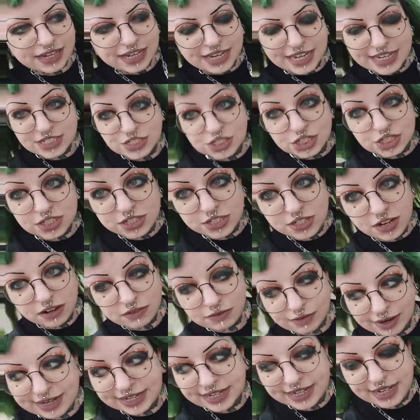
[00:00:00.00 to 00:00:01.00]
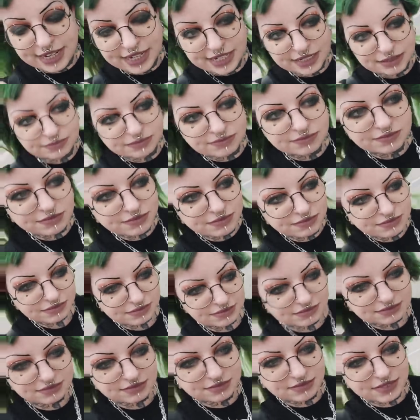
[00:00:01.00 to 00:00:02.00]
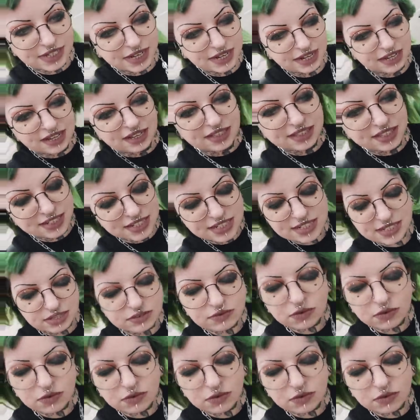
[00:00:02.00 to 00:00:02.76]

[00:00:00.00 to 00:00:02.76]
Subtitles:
It's just started raining. This is the